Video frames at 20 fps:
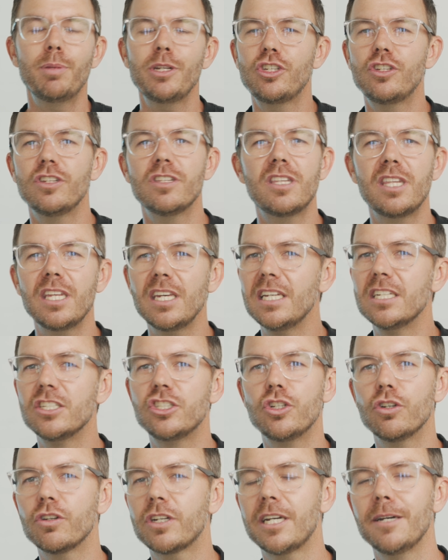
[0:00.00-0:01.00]
But the thing
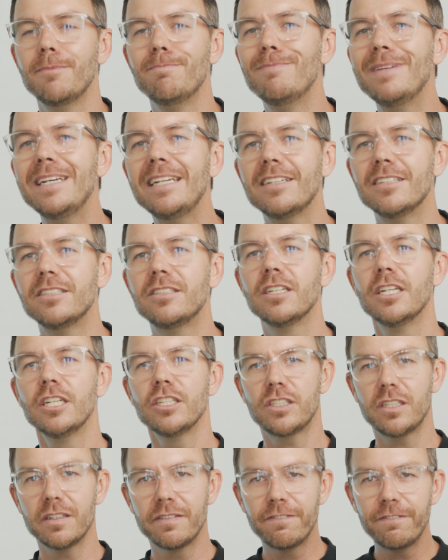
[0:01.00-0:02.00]
is, you're committed
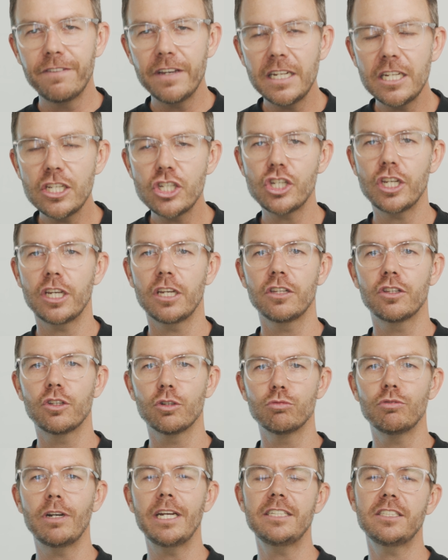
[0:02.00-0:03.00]
to finishing
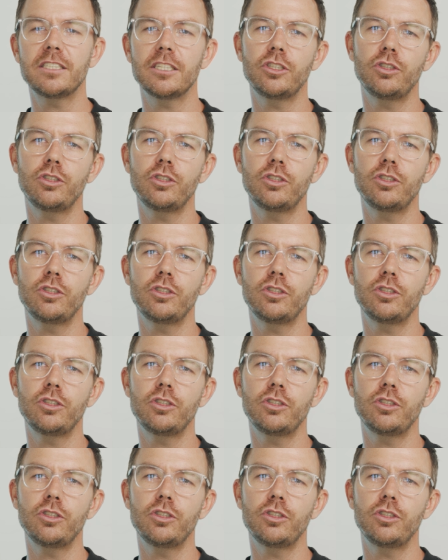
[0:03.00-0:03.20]
the race